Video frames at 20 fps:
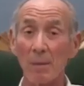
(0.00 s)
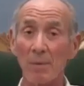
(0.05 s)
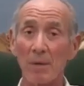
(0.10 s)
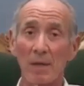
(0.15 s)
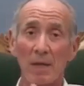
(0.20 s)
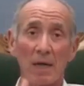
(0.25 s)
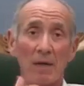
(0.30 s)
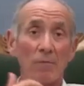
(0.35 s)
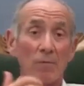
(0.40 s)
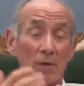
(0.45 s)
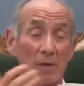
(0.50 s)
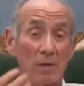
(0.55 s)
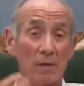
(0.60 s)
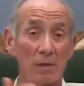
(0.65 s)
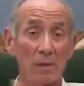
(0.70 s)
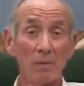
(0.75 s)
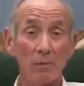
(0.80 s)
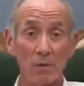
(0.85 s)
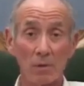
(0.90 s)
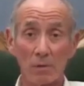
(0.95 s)
behave
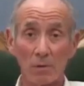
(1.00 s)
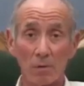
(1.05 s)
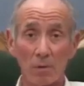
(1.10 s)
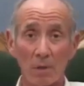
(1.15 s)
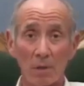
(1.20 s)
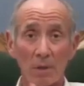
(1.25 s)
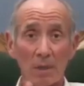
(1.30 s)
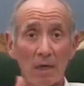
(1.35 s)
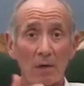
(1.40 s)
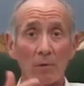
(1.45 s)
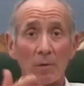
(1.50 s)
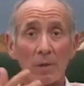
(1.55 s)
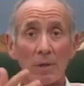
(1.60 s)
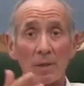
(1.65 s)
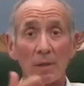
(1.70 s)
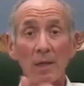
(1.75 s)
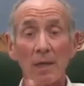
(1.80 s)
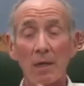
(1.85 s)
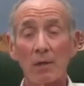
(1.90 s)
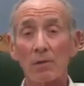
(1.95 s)
with the world, how we
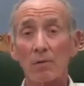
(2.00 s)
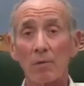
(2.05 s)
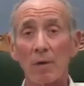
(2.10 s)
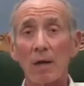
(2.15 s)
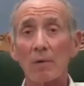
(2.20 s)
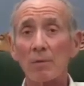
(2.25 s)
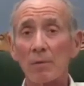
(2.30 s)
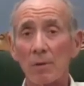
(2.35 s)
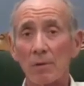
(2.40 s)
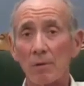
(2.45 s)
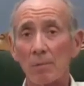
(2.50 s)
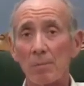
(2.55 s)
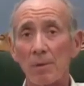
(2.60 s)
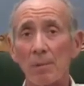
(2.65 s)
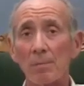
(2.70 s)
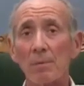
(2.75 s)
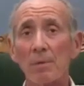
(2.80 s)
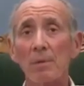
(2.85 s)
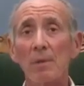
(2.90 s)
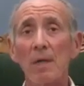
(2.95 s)
interact with other
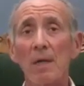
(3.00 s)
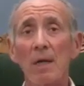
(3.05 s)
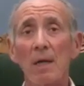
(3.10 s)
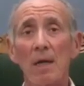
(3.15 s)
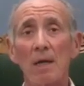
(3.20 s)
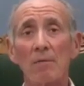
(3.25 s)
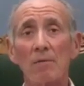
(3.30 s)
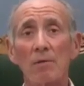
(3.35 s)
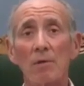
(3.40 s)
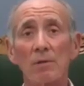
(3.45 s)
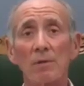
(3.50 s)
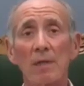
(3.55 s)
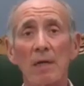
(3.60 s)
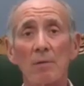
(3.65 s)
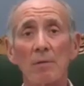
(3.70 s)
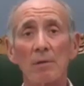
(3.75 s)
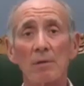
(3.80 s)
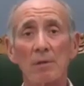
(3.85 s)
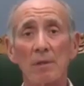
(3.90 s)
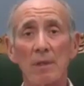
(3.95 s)
people, and of course, how
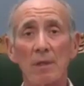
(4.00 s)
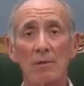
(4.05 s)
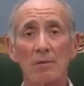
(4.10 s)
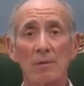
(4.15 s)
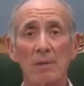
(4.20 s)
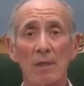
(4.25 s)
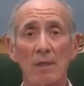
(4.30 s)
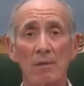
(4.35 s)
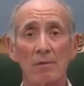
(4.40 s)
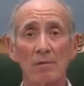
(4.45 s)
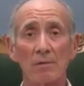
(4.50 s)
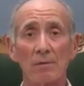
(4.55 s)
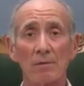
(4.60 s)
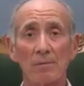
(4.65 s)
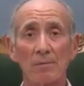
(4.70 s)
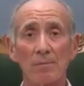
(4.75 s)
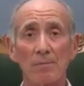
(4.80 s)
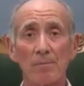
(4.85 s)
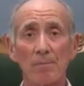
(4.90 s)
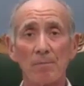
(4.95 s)
we see ourselves.
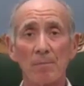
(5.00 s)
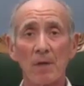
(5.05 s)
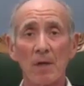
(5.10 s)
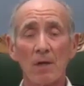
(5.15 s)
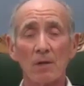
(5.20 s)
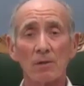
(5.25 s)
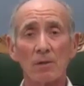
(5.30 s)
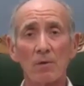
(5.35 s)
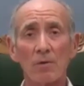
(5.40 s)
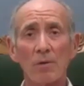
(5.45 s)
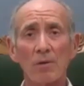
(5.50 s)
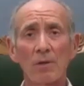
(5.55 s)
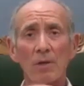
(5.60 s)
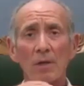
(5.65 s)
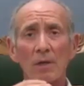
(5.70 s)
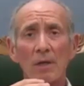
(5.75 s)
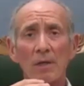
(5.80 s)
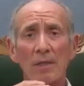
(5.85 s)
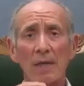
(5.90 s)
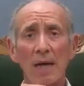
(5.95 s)
So
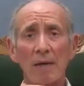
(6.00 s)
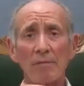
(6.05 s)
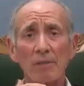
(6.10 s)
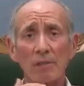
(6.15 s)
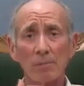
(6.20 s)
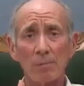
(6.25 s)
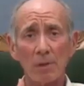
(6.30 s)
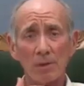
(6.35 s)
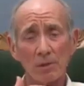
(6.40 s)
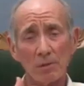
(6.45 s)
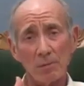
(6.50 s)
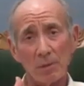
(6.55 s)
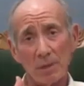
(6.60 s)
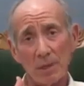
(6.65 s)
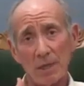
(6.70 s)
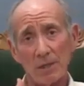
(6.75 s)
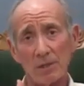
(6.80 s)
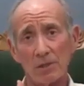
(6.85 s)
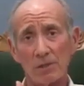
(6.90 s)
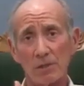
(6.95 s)
to have a special
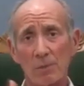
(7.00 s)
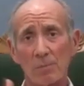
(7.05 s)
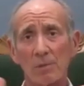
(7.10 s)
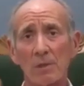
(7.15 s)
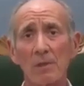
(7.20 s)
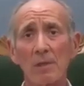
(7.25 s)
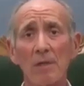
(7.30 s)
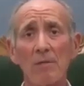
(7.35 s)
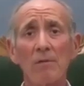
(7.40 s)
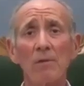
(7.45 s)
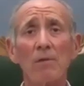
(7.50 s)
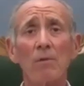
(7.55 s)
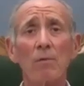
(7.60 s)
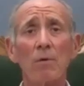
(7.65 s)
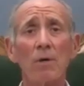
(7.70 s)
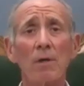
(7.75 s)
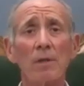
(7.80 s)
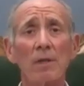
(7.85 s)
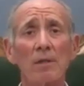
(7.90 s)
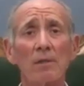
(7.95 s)
relationship, to live in the
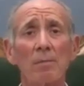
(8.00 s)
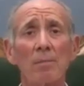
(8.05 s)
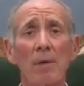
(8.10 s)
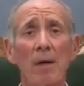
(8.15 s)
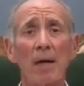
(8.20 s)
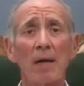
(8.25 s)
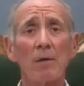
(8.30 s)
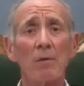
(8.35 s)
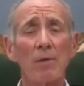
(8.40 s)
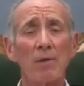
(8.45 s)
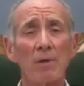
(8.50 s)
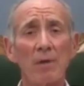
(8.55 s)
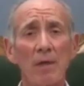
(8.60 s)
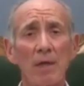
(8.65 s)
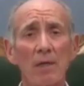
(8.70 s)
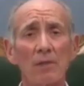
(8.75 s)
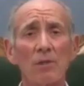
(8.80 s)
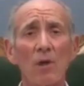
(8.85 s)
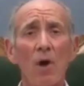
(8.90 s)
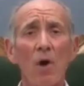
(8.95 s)
world as a body with
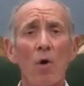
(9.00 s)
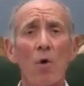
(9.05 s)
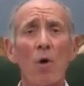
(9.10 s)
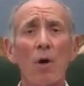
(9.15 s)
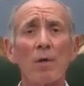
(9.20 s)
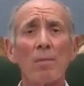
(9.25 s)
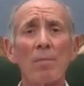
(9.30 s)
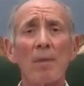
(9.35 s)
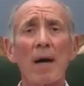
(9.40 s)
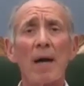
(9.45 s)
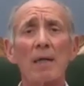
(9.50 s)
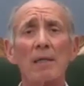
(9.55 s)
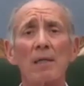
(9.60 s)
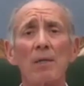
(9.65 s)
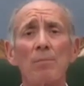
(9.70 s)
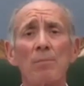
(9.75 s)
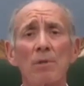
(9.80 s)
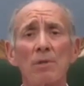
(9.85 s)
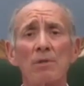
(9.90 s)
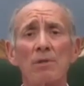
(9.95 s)
needs,
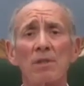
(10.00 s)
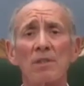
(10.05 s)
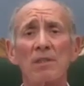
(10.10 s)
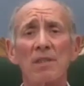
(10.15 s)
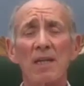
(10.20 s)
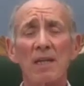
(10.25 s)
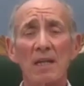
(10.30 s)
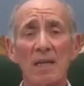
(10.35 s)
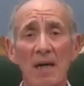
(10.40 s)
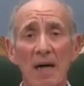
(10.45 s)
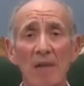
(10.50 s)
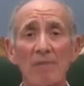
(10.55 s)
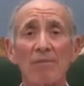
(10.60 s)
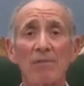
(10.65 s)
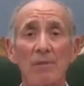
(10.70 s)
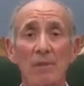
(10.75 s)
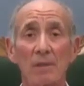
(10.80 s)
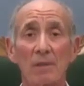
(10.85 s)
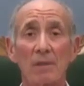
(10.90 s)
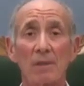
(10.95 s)
automatically puts us in
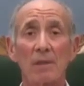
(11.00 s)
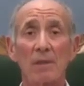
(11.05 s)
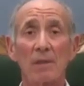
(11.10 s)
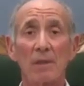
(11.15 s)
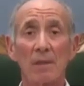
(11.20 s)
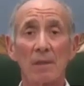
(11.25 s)
conflict.